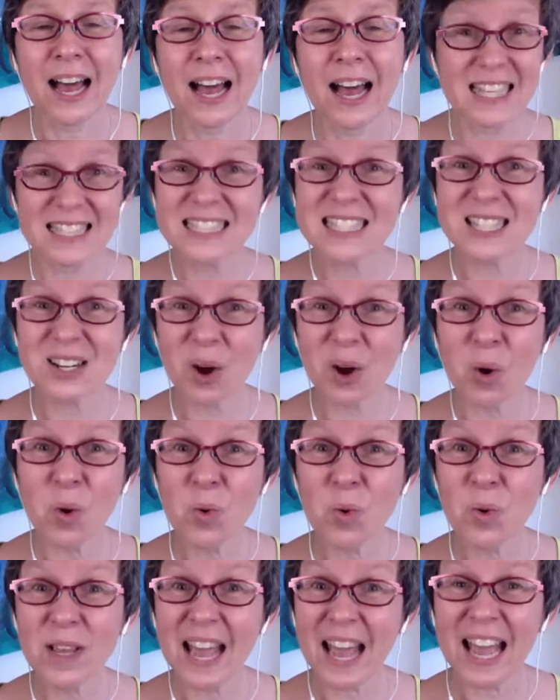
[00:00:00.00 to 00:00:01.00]
Is it
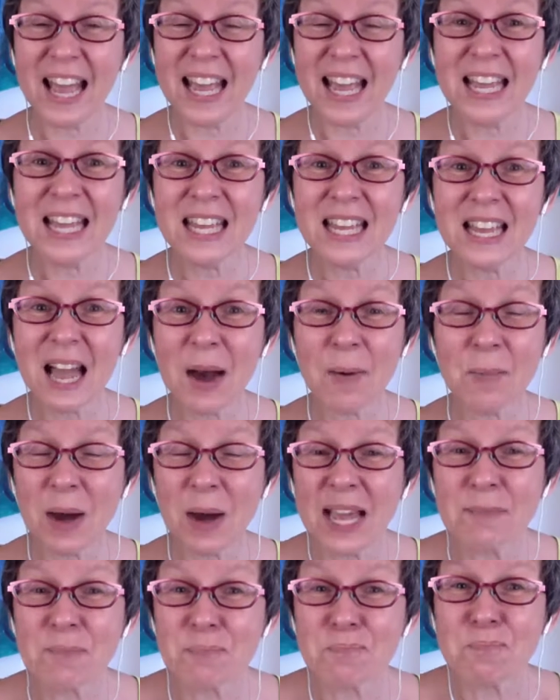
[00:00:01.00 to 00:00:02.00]
okay? Am
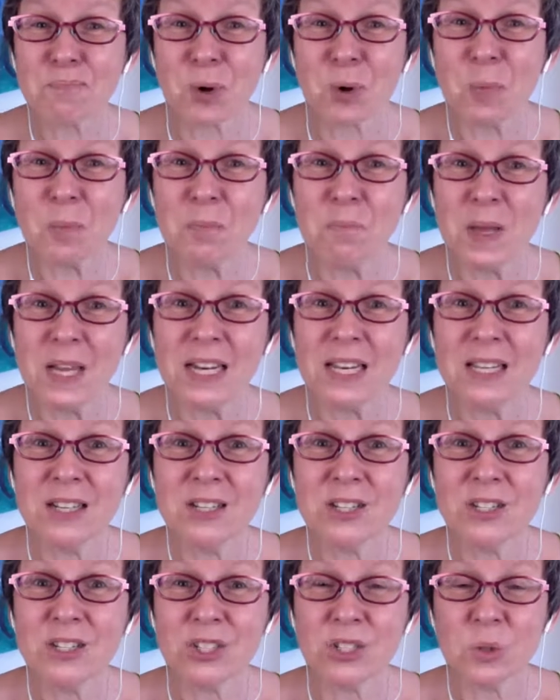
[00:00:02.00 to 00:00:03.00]
I permitted
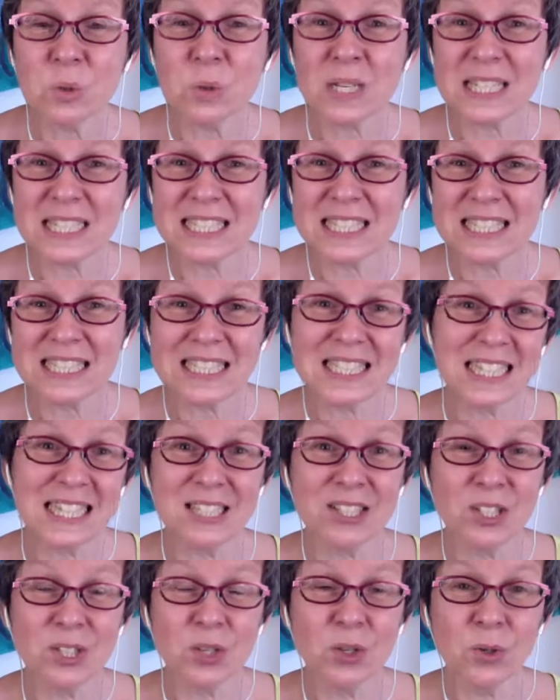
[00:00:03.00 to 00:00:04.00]
to
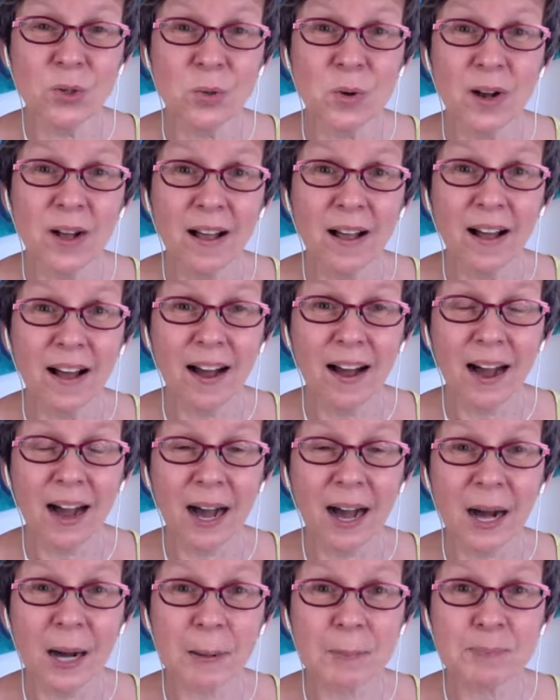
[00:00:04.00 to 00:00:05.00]
continue?
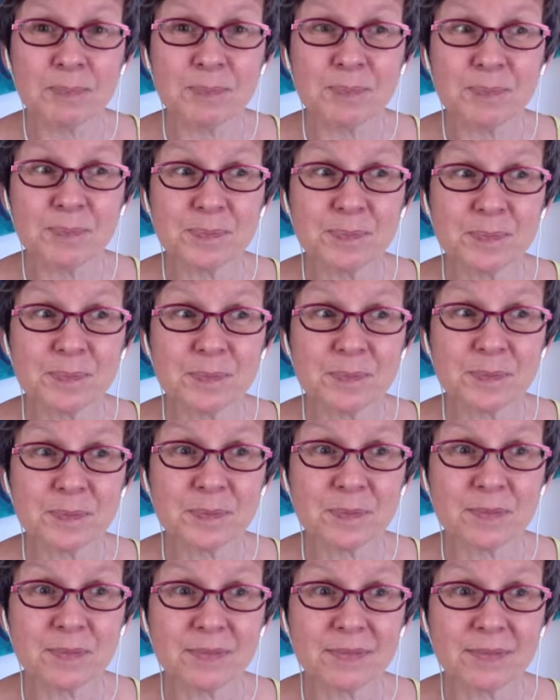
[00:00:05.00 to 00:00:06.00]
Um,
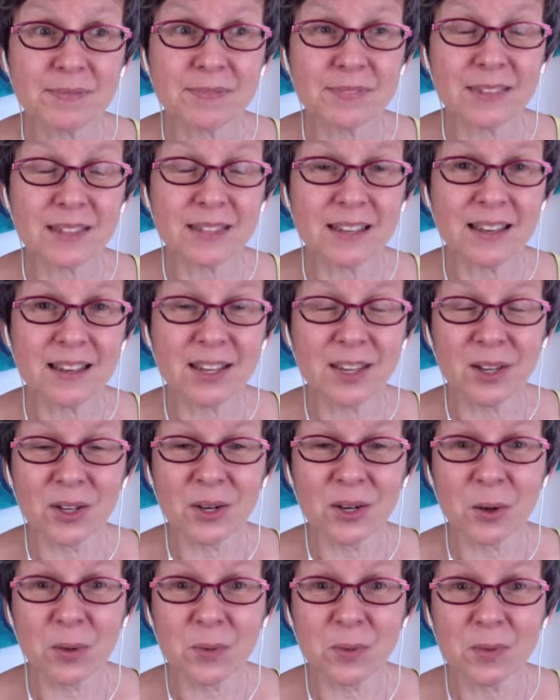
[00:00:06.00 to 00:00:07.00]

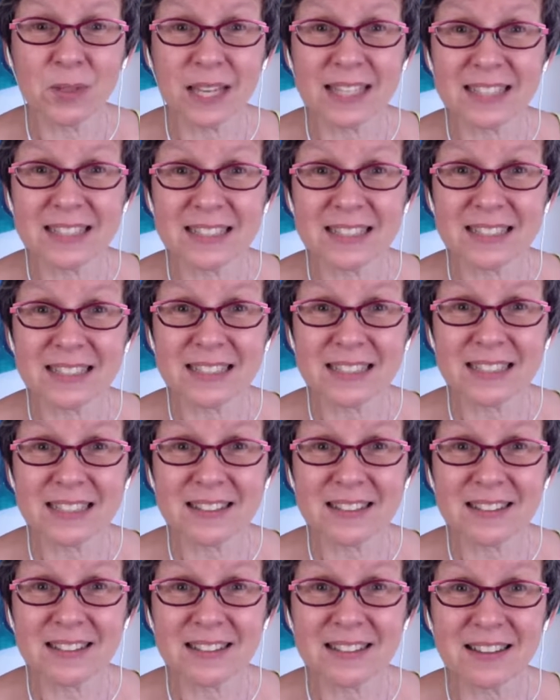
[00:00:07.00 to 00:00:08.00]
you know, like,
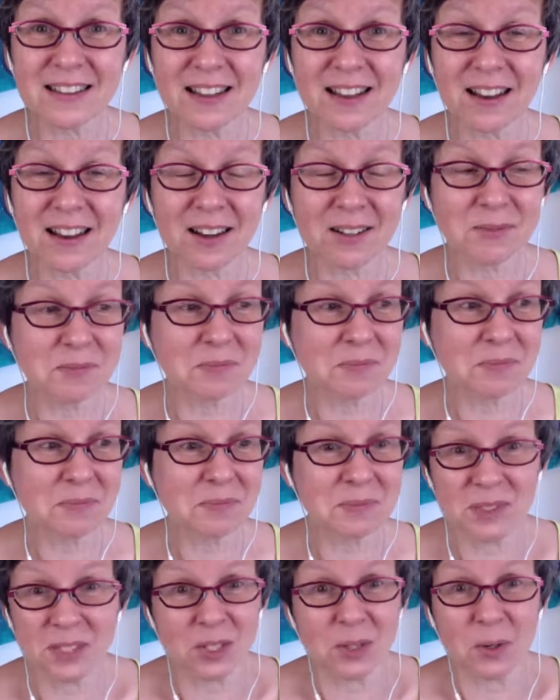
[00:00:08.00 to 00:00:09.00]
am
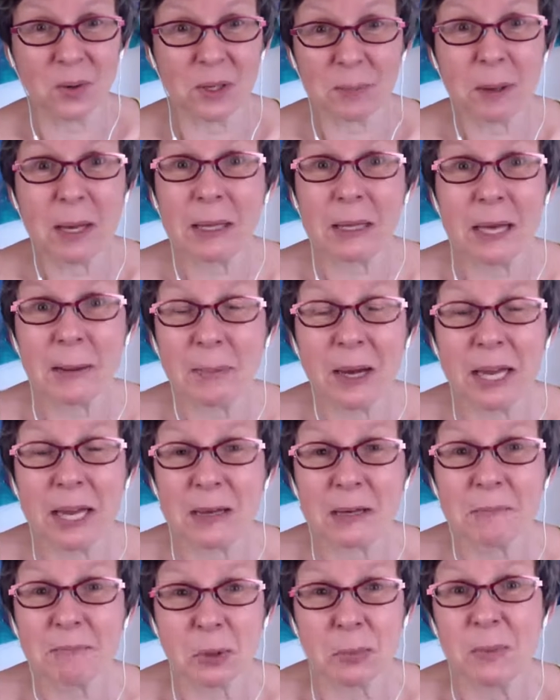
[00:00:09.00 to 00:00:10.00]

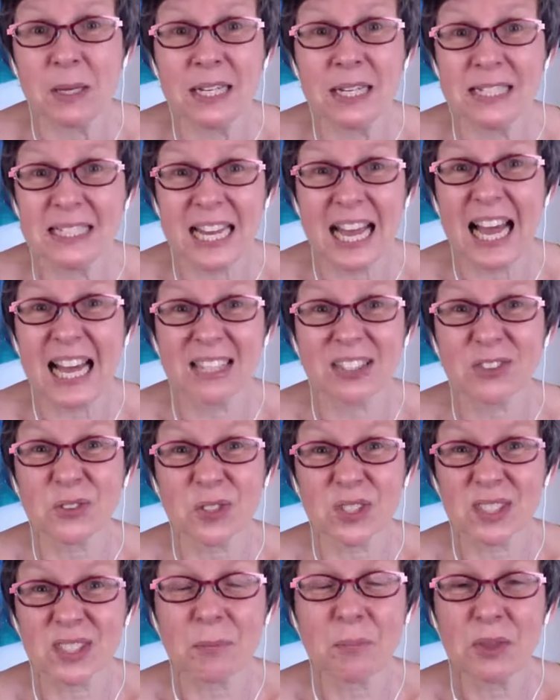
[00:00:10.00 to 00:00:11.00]
I permitted to ask
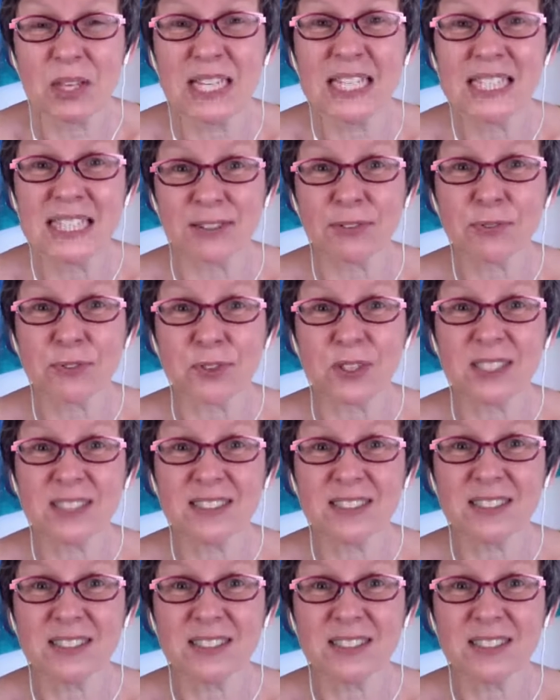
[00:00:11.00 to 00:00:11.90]
for something different?